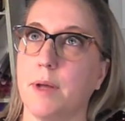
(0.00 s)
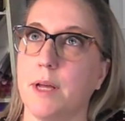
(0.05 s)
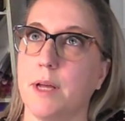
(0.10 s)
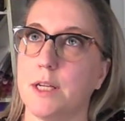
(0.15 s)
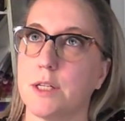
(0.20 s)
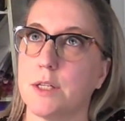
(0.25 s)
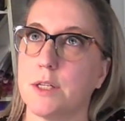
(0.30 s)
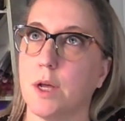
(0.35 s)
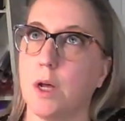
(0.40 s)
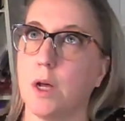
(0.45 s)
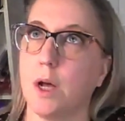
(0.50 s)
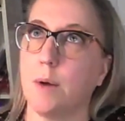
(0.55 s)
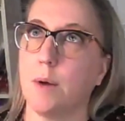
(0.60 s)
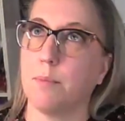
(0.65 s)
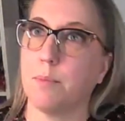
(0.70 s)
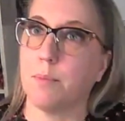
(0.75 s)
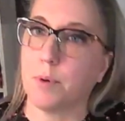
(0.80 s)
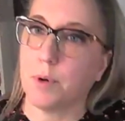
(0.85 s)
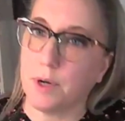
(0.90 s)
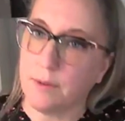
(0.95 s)
his
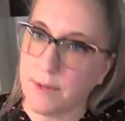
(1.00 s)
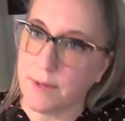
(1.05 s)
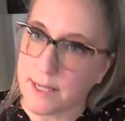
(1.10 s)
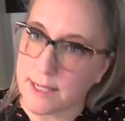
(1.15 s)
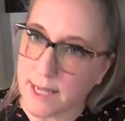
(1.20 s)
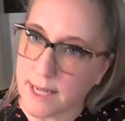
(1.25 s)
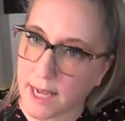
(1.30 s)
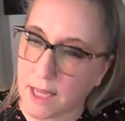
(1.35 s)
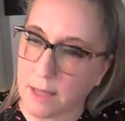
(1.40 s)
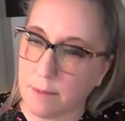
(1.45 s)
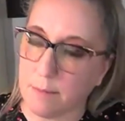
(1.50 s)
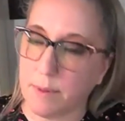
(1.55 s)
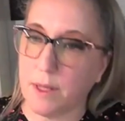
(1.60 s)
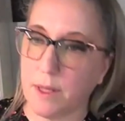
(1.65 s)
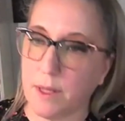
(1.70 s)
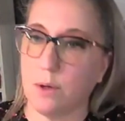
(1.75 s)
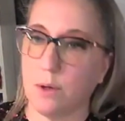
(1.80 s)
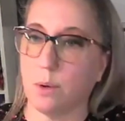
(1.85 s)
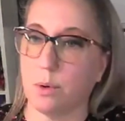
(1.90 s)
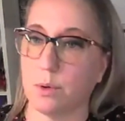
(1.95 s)
previous
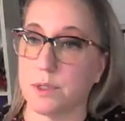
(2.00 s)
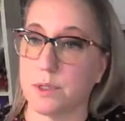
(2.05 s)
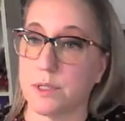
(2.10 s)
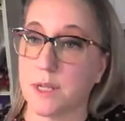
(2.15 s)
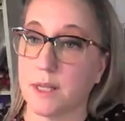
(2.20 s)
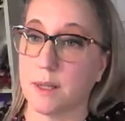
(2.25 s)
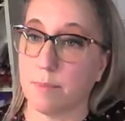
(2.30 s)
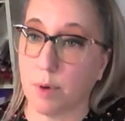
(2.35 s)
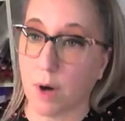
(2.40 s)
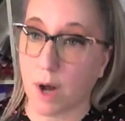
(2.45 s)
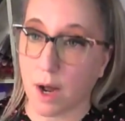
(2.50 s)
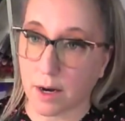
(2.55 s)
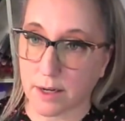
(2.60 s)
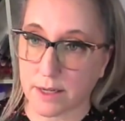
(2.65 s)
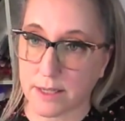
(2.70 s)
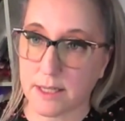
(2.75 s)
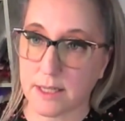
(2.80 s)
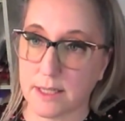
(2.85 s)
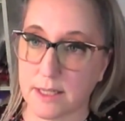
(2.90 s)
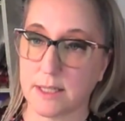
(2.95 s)
IEP goals and the
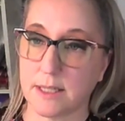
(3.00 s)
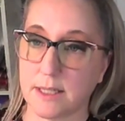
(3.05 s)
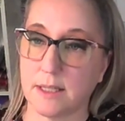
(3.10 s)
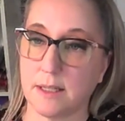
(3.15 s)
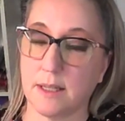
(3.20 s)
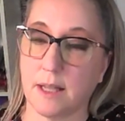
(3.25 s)
progress he's